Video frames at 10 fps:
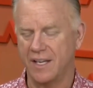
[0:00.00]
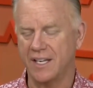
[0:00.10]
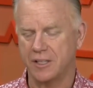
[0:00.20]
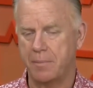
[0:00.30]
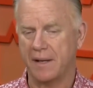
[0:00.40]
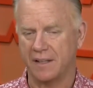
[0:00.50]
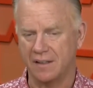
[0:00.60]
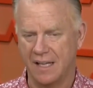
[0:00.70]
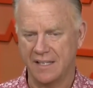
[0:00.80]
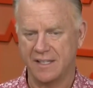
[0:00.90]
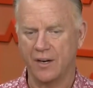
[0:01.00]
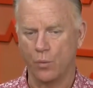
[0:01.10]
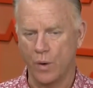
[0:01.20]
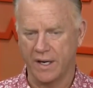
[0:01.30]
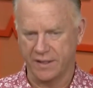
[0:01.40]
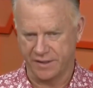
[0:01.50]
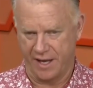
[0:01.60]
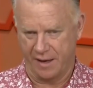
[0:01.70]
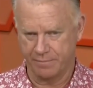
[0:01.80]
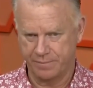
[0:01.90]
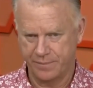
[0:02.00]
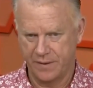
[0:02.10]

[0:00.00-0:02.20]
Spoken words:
He expected Glasnow to win his game.